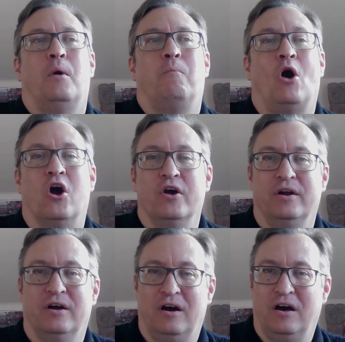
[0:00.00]

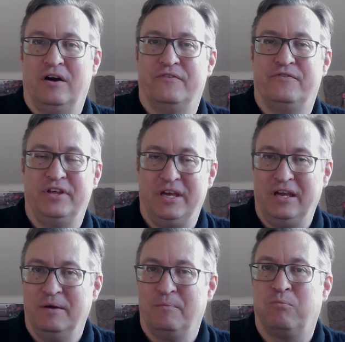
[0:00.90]
part of
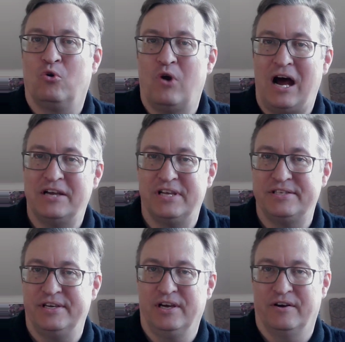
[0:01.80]
the
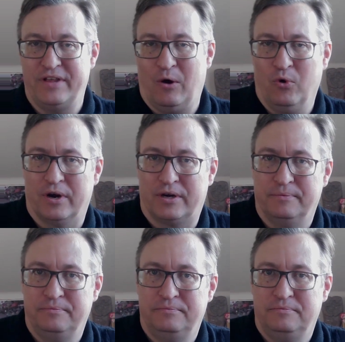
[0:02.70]
processing of that work.
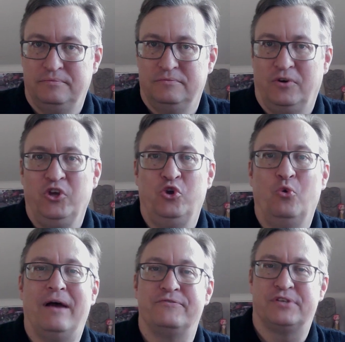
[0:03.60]
You
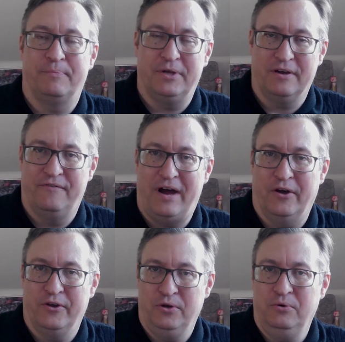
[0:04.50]
have something of
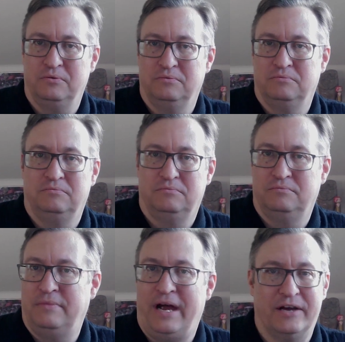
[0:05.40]
value,
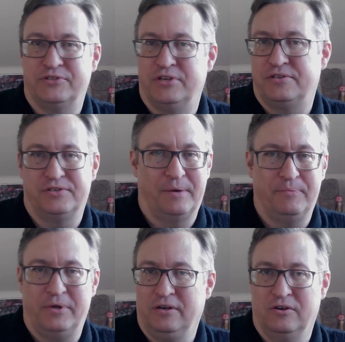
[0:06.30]
access to
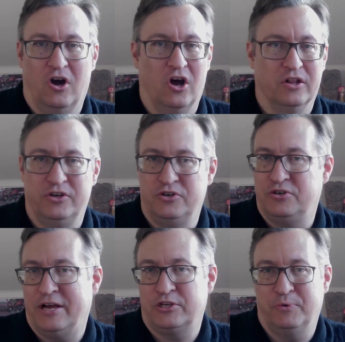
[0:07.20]
something, knowledge,
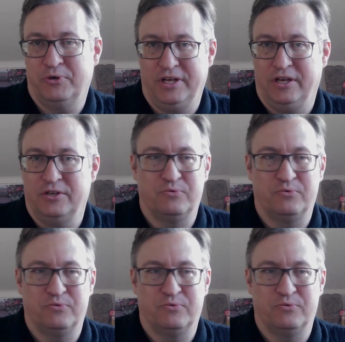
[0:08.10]
expertise,